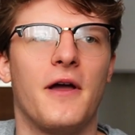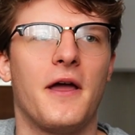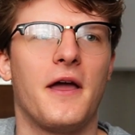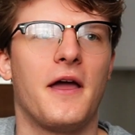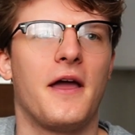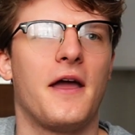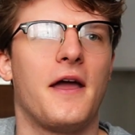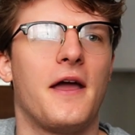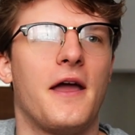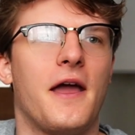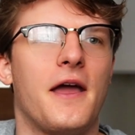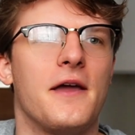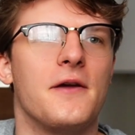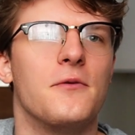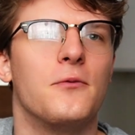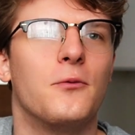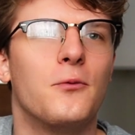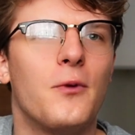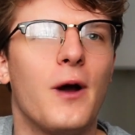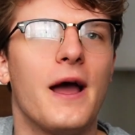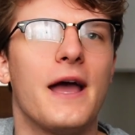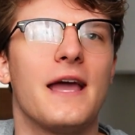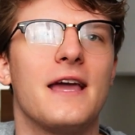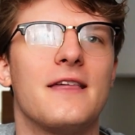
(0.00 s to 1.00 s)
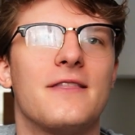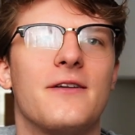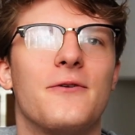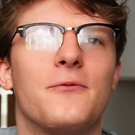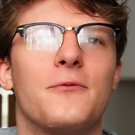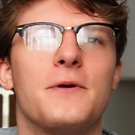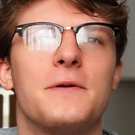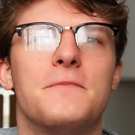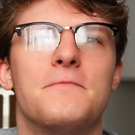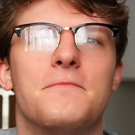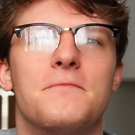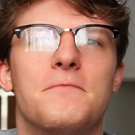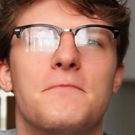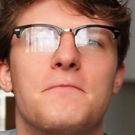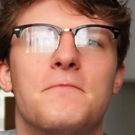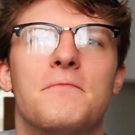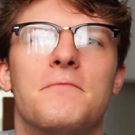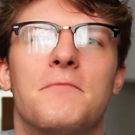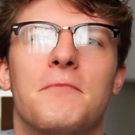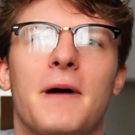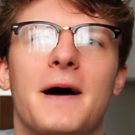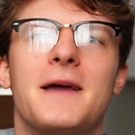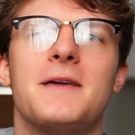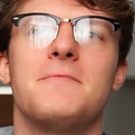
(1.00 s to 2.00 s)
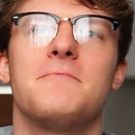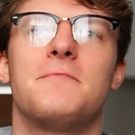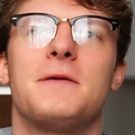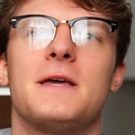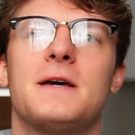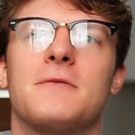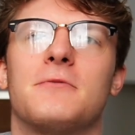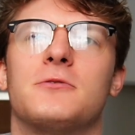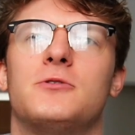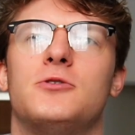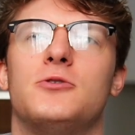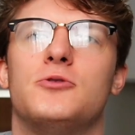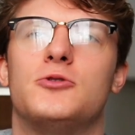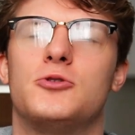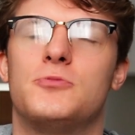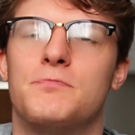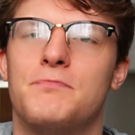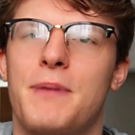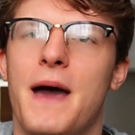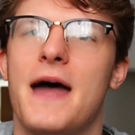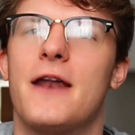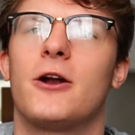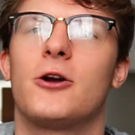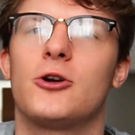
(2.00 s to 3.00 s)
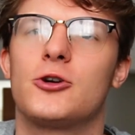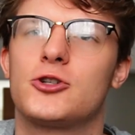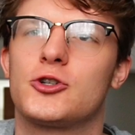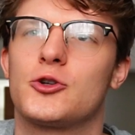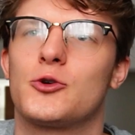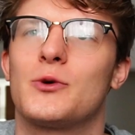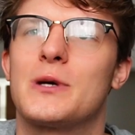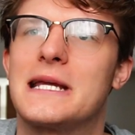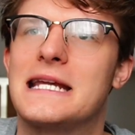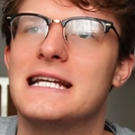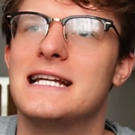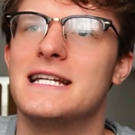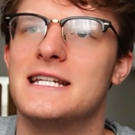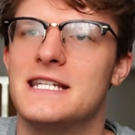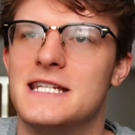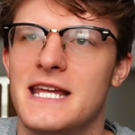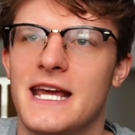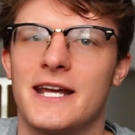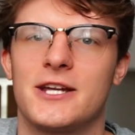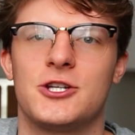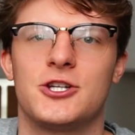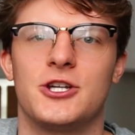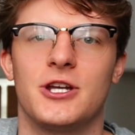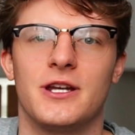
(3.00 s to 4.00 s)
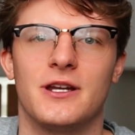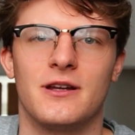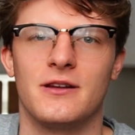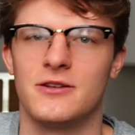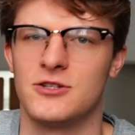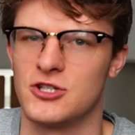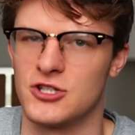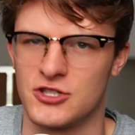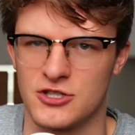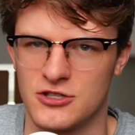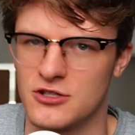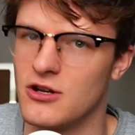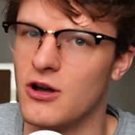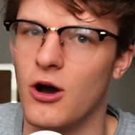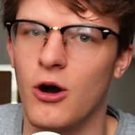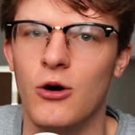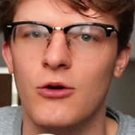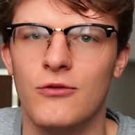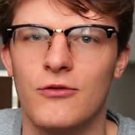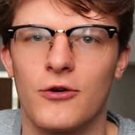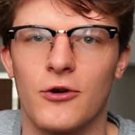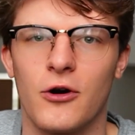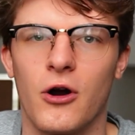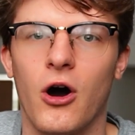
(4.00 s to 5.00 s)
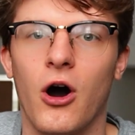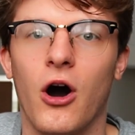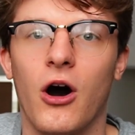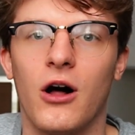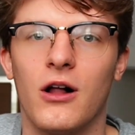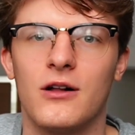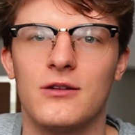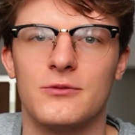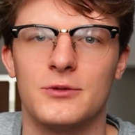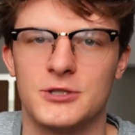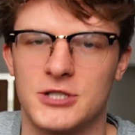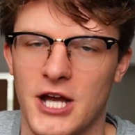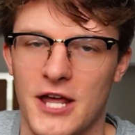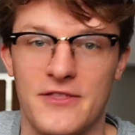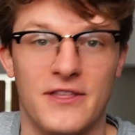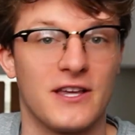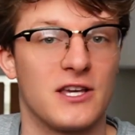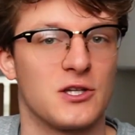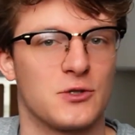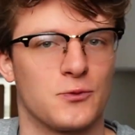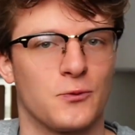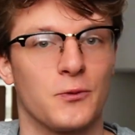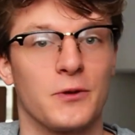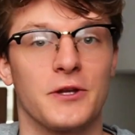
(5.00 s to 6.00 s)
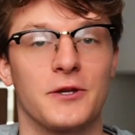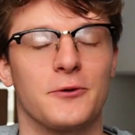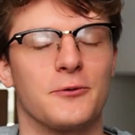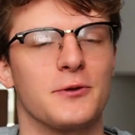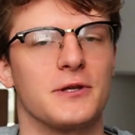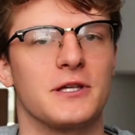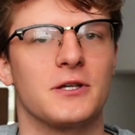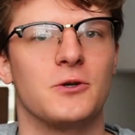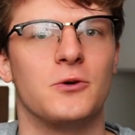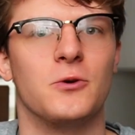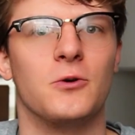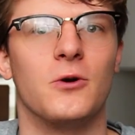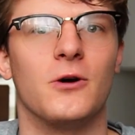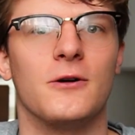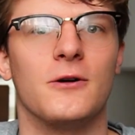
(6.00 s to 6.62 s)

a way that we might be able to better treat addiction just overall, which I think is really, really cool.